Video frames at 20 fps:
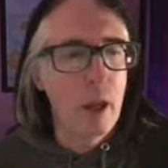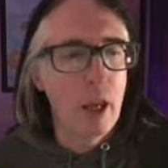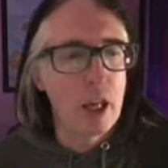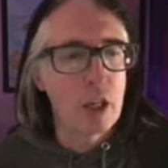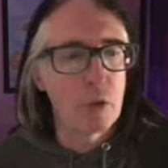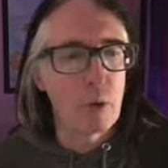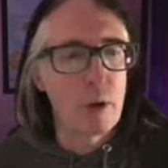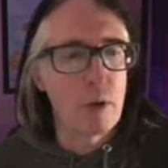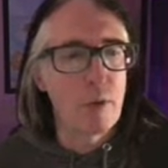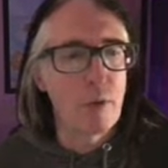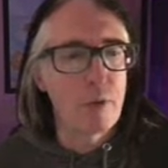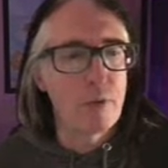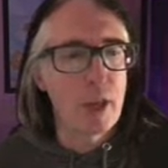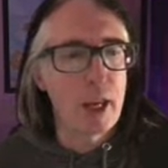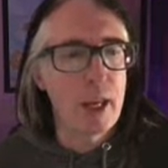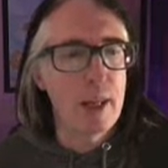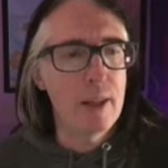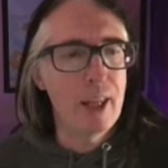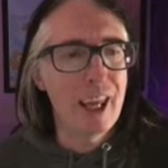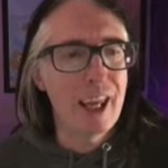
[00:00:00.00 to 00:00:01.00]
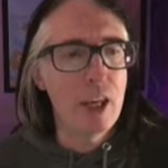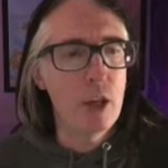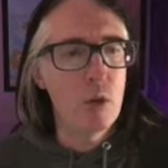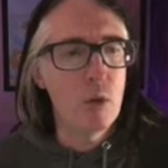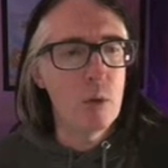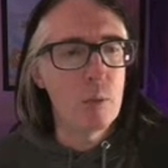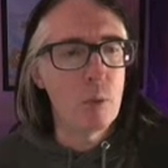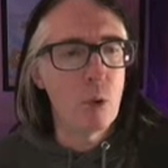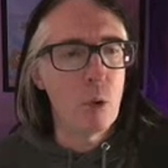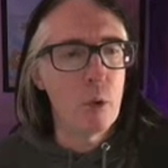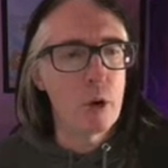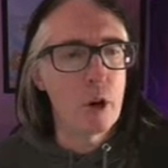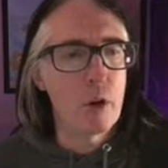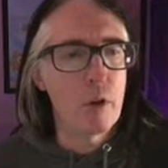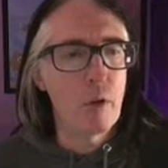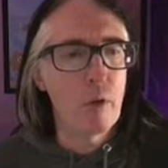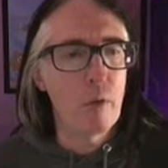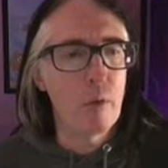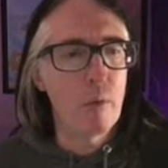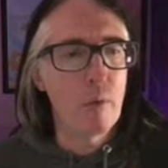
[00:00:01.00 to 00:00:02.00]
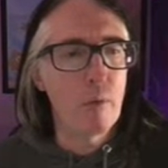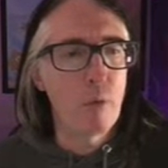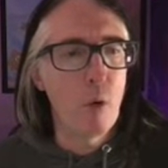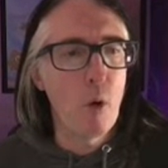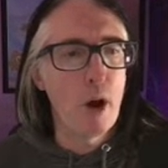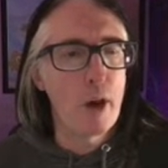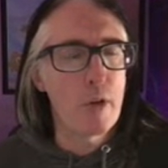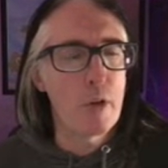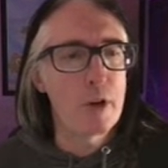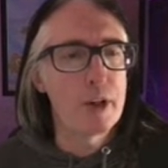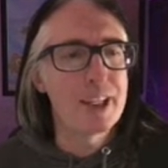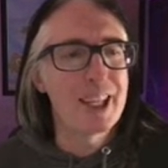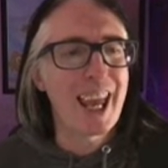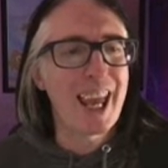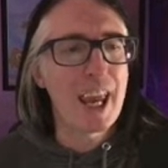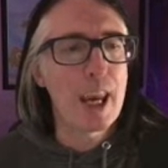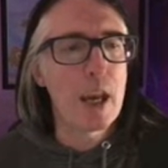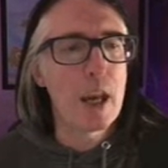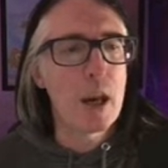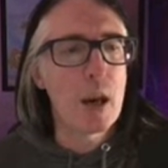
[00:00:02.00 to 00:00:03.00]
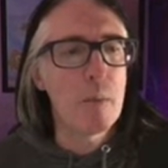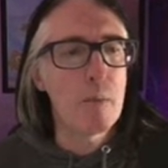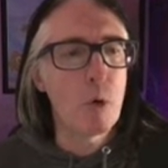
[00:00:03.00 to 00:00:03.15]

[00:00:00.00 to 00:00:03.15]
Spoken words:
In 2015, the EU imported 410.6